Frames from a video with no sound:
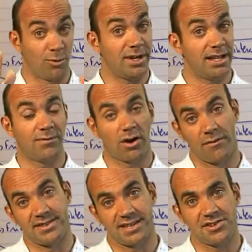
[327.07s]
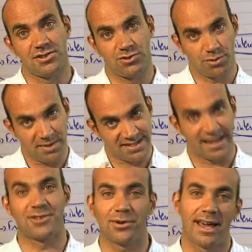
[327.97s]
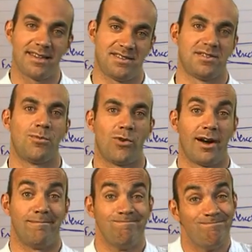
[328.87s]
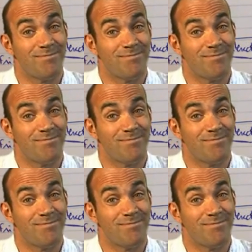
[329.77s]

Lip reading: We need the conversation to be centralized somewhere,